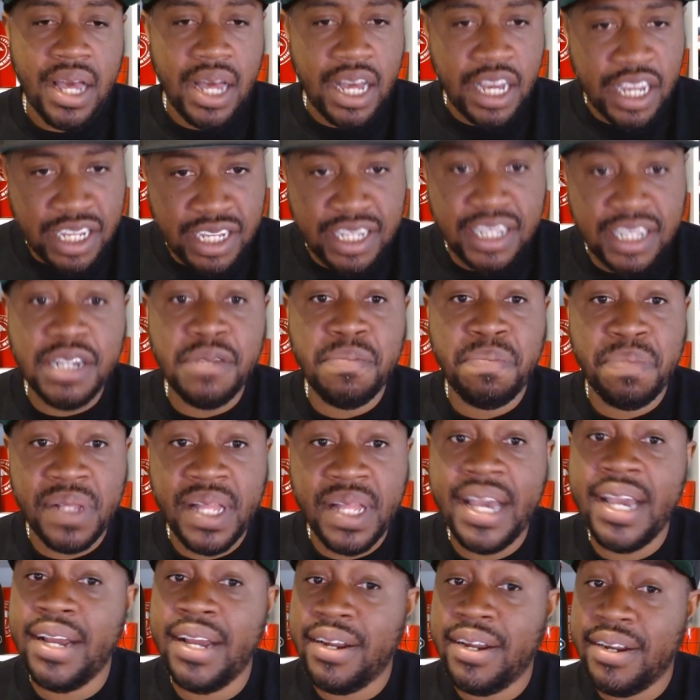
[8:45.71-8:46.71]
a good
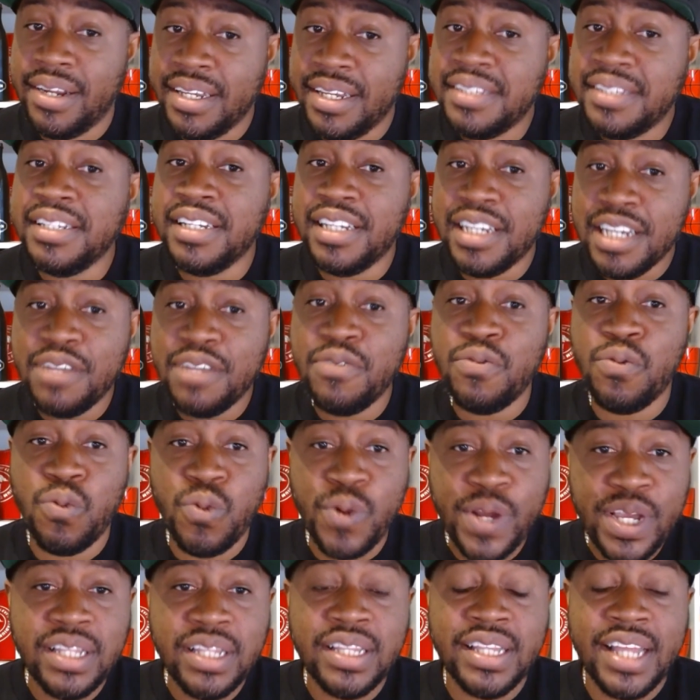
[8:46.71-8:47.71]
player. He's a good
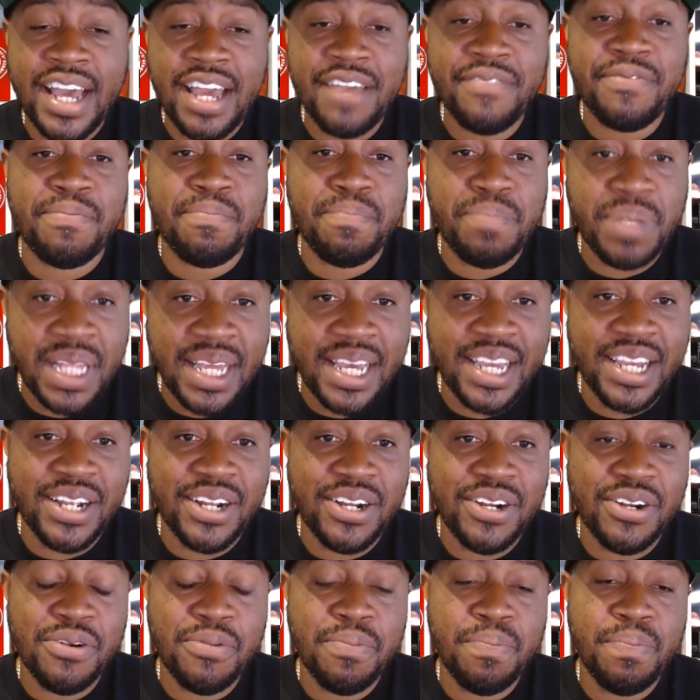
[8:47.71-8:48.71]
real life
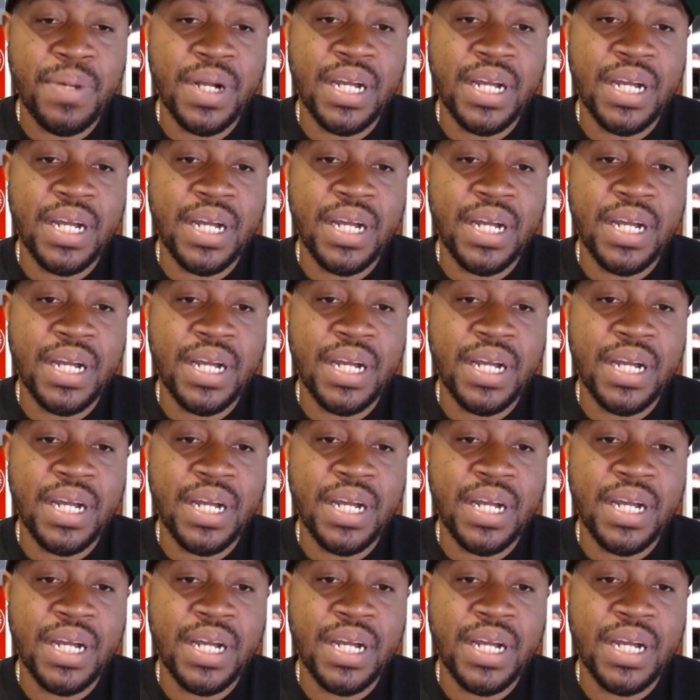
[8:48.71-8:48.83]
player,